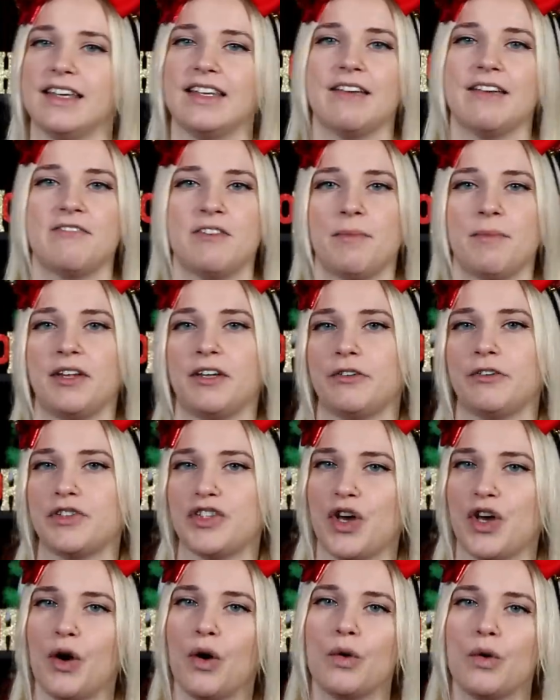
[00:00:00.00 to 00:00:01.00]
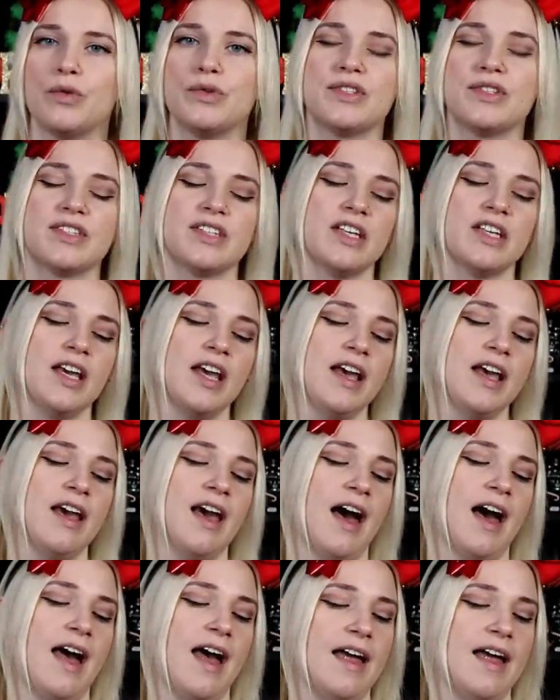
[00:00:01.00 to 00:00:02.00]
like give them a little toast.
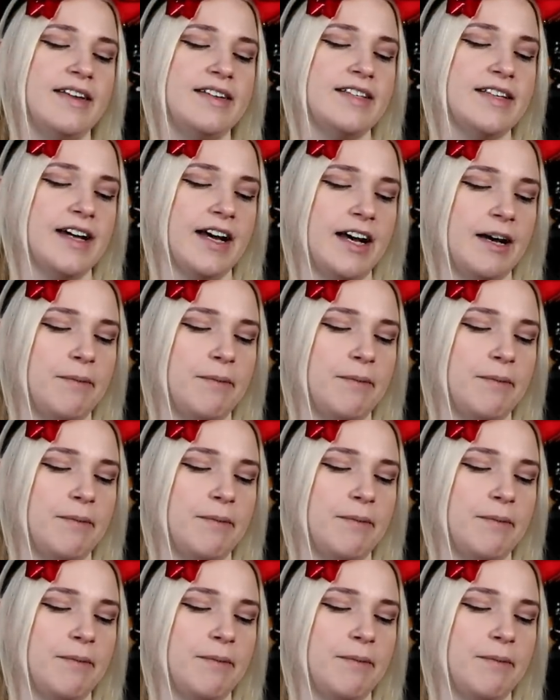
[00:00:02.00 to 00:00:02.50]
And